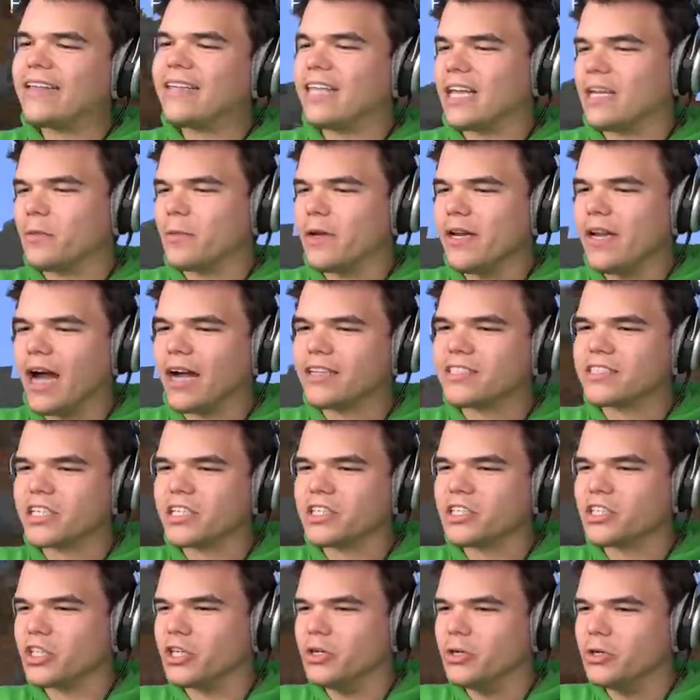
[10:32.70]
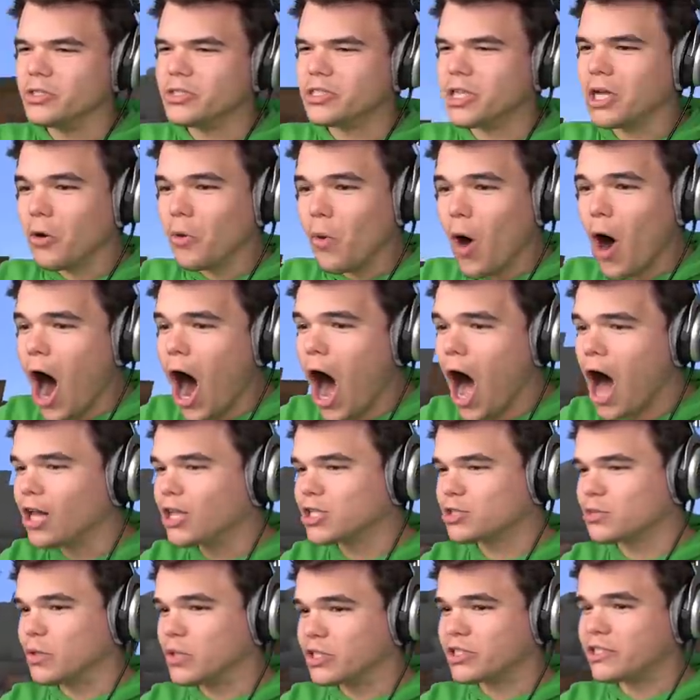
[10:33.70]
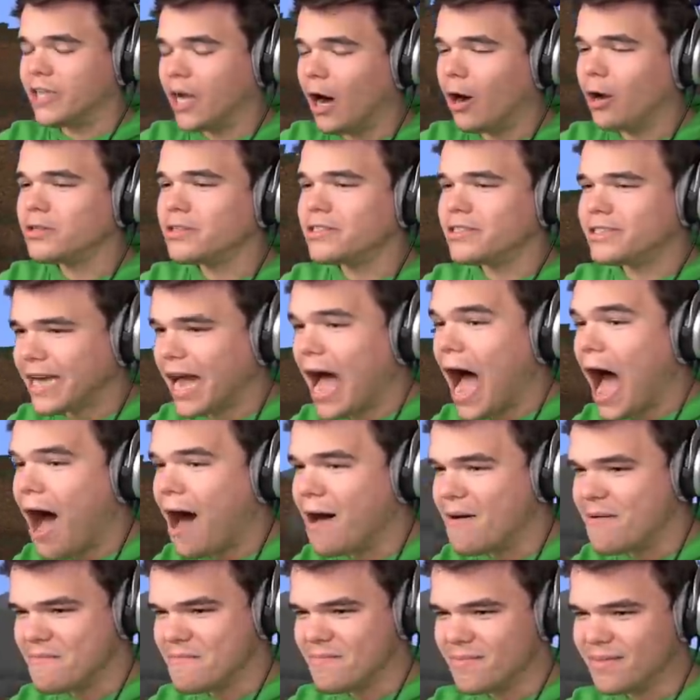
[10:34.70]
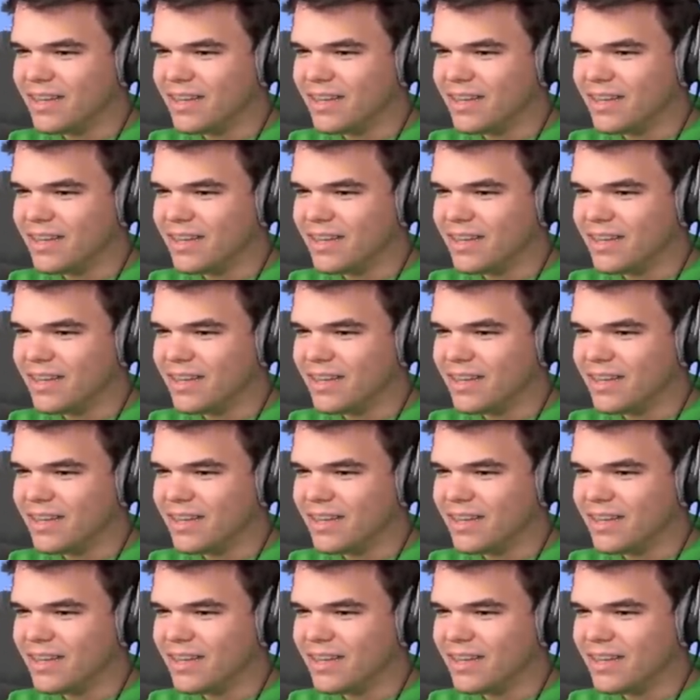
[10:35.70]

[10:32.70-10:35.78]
did we not just okay. use the walls? Okay. We're so dumb.